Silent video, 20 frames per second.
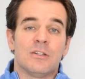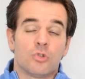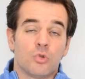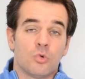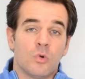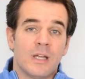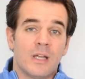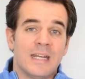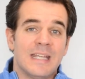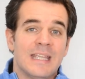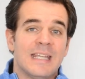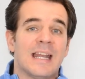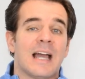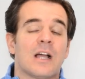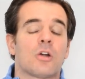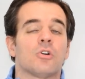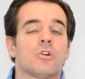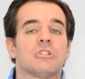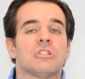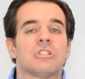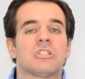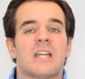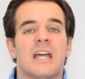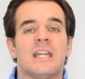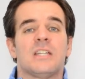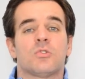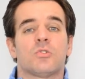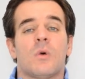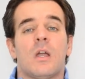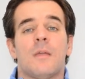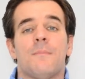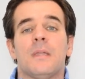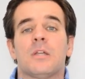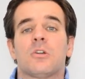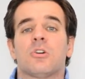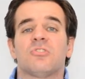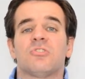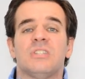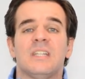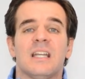do it in a concise way
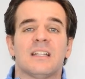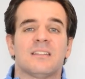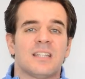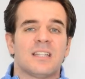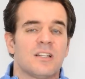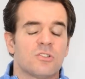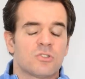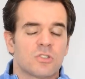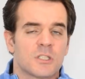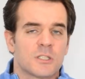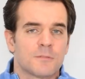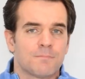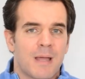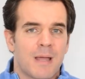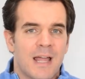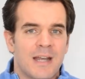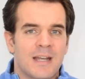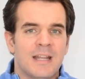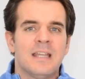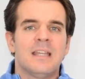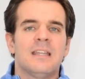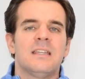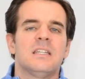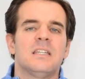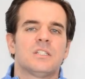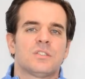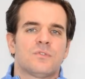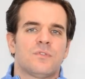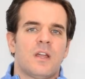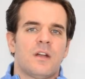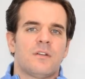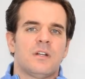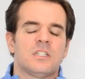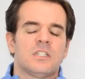because the attention span is very